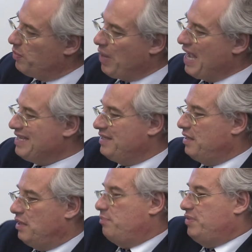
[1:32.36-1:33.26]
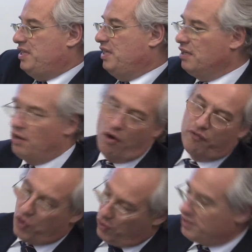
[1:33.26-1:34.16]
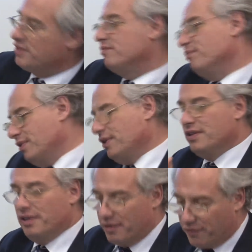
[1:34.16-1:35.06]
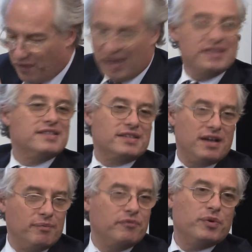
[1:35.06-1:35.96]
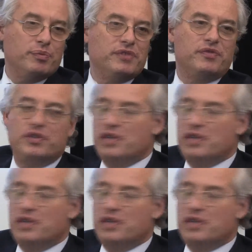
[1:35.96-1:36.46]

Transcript: the buyers that I'm seeing, of course, the funds come from different